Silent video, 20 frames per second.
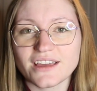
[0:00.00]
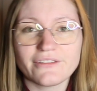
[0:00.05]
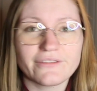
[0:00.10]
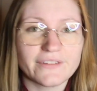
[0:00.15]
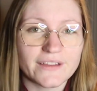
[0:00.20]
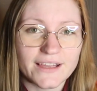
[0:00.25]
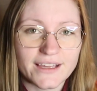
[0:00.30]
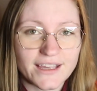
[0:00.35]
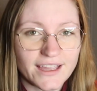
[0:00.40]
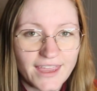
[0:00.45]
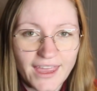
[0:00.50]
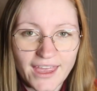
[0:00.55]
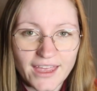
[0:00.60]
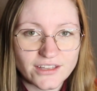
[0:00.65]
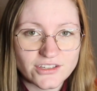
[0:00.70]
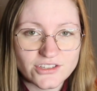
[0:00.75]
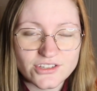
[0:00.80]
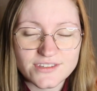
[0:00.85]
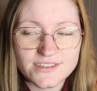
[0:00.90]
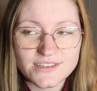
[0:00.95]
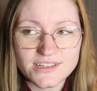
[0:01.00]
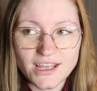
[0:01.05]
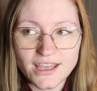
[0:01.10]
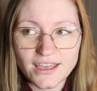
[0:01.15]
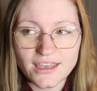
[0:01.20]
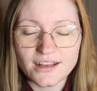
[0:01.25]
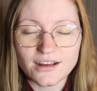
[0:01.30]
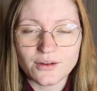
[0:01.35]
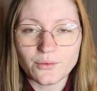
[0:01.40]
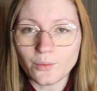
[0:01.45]
feel like I can't just
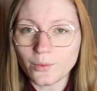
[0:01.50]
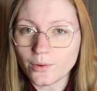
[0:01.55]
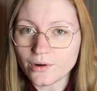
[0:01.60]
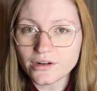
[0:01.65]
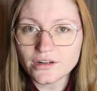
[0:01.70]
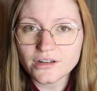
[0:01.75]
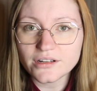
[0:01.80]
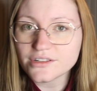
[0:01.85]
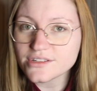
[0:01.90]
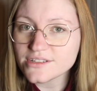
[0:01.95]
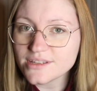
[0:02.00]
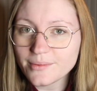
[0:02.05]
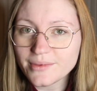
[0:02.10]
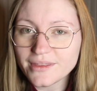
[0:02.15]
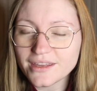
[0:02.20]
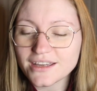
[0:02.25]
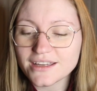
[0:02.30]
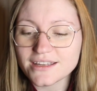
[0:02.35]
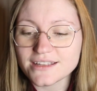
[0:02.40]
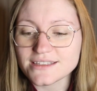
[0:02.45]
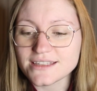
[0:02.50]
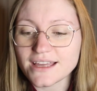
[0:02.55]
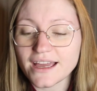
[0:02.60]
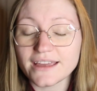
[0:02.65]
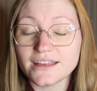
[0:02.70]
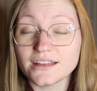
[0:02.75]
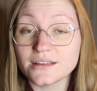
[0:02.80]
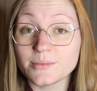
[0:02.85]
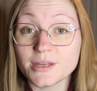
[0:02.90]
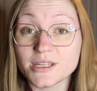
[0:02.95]
take it at work or something because
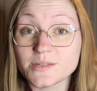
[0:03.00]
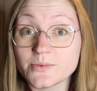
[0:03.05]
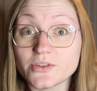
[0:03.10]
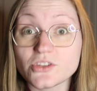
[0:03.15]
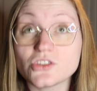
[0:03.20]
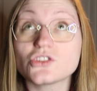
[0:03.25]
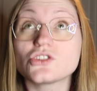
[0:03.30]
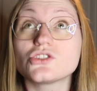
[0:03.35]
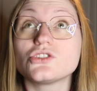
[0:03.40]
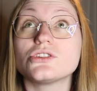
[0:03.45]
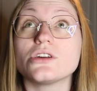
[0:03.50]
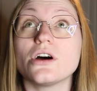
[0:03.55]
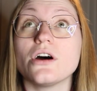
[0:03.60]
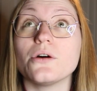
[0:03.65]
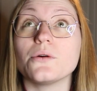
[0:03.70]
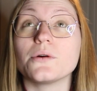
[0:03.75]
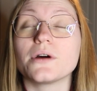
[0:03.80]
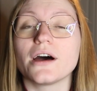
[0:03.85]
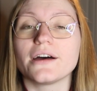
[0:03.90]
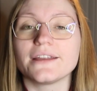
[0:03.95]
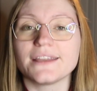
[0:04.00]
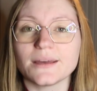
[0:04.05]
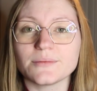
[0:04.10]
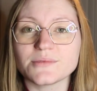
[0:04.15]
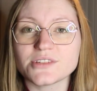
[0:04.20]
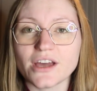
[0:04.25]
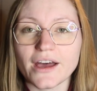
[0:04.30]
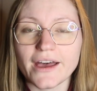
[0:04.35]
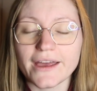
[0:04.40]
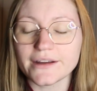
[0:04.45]
it makes me so
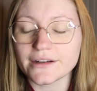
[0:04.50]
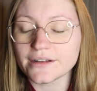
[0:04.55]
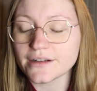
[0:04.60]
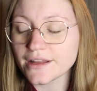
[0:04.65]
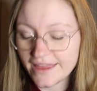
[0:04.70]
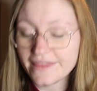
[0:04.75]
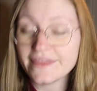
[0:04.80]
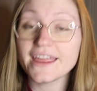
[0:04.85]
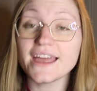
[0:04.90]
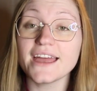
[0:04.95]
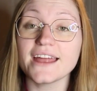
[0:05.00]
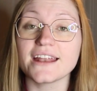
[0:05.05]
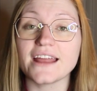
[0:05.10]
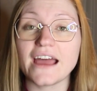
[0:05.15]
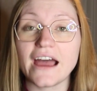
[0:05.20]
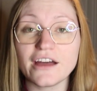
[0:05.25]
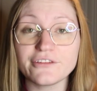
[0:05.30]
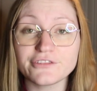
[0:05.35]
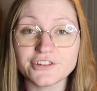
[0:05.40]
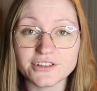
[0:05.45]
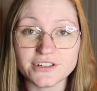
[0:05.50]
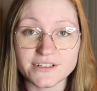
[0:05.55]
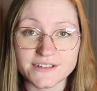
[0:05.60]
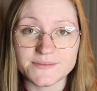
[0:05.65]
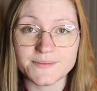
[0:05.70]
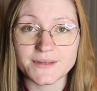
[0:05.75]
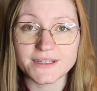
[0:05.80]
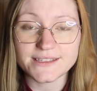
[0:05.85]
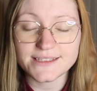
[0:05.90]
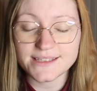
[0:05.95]
goddamn tired. And then after
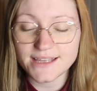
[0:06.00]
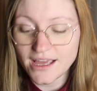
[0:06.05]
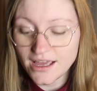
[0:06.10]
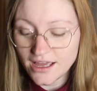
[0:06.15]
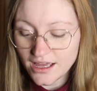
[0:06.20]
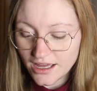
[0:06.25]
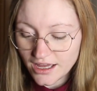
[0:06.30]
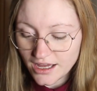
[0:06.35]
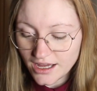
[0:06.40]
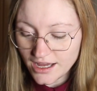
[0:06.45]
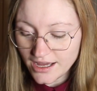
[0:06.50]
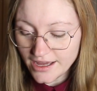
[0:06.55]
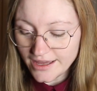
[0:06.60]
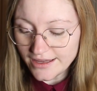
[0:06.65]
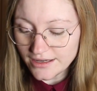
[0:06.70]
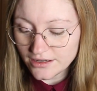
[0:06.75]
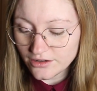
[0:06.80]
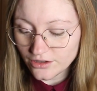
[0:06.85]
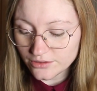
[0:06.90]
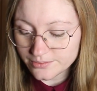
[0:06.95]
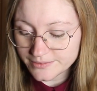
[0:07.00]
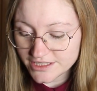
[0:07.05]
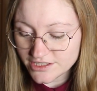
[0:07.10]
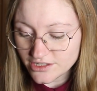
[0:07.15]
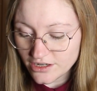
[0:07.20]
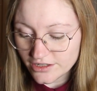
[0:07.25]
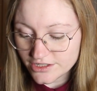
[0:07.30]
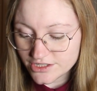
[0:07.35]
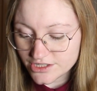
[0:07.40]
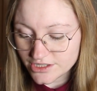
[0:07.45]
Christmas, I called my
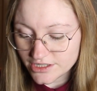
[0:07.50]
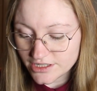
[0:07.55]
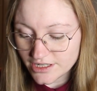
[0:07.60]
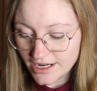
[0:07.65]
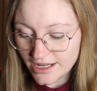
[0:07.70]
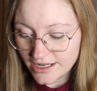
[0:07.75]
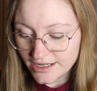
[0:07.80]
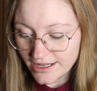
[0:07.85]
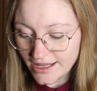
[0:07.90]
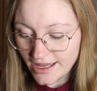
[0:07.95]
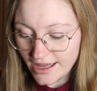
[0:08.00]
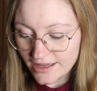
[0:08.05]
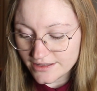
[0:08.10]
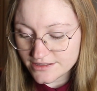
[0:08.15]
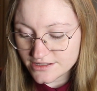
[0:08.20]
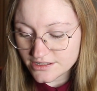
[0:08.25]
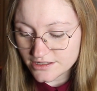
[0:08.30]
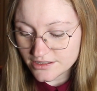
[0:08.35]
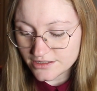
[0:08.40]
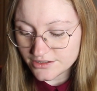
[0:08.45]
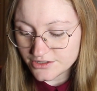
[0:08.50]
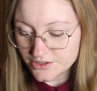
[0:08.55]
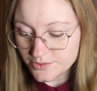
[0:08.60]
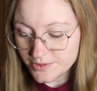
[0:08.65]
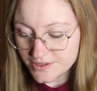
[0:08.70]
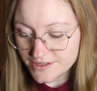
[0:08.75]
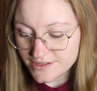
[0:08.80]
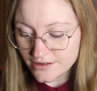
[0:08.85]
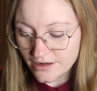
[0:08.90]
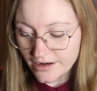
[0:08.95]
doctor and I asked her to
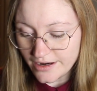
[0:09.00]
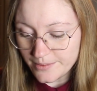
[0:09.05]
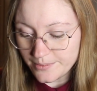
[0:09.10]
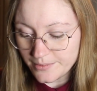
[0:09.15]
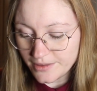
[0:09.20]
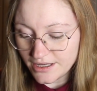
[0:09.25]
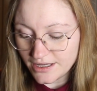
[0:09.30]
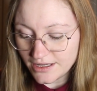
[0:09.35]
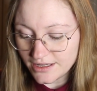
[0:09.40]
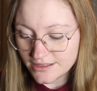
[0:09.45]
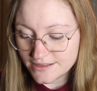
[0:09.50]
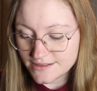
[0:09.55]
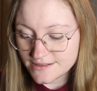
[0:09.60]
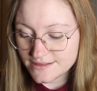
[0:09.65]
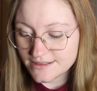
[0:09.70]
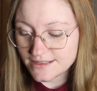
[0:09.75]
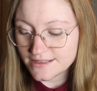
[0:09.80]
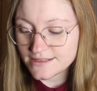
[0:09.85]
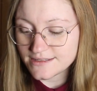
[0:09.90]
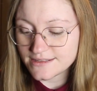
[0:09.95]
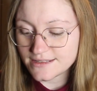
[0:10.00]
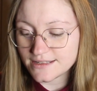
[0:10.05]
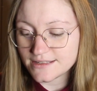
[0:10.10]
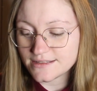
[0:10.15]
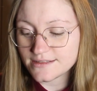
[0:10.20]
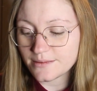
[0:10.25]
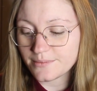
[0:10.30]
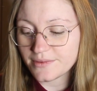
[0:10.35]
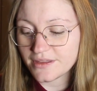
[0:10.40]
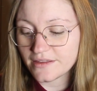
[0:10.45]
prescribe me because this
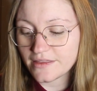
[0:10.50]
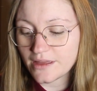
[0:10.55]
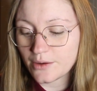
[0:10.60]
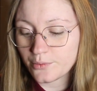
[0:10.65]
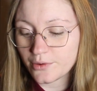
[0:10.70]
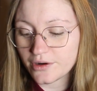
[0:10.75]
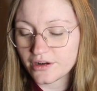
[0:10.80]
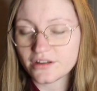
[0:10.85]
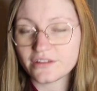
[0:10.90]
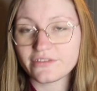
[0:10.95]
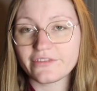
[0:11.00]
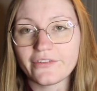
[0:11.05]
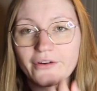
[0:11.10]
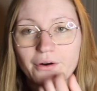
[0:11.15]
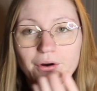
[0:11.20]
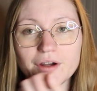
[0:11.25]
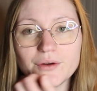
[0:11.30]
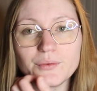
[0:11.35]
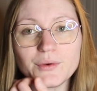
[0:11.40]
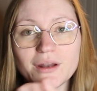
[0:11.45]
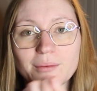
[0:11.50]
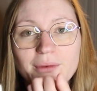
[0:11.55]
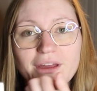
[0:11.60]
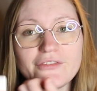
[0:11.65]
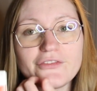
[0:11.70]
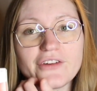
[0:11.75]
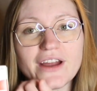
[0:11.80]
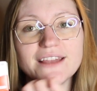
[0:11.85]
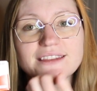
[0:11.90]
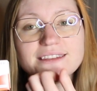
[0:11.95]
is something that worked for one of my
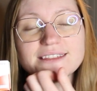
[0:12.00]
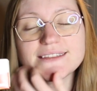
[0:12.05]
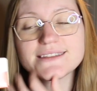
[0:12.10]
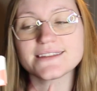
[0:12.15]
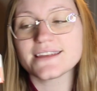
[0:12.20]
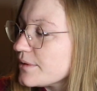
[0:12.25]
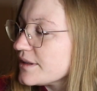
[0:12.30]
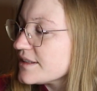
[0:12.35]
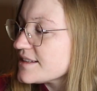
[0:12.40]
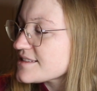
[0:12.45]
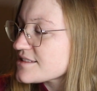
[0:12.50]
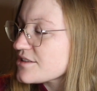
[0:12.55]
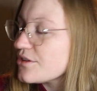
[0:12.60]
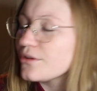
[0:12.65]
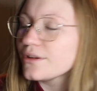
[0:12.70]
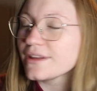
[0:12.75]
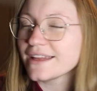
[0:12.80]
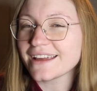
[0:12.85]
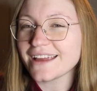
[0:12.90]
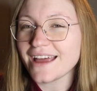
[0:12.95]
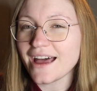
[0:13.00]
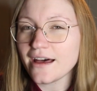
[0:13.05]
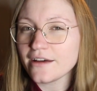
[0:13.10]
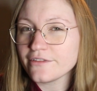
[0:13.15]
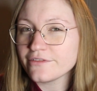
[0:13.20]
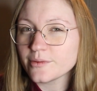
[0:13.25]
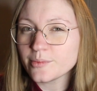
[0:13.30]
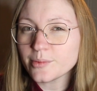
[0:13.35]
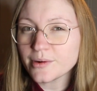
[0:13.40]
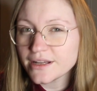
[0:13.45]
friends. Well, it's called like
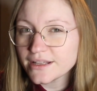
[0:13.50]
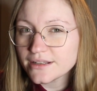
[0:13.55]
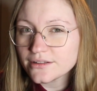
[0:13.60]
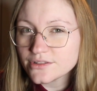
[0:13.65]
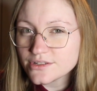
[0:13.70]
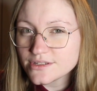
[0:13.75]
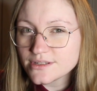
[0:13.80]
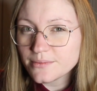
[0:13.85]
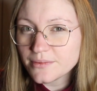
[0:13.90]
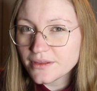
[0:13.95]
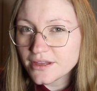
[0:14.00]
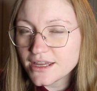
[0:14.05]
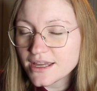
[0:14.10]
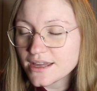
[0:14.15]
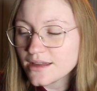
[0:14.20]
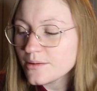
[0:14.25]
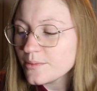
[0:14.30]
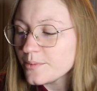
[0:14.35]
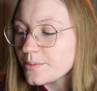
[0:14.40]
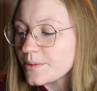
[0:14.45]
Afipren or something,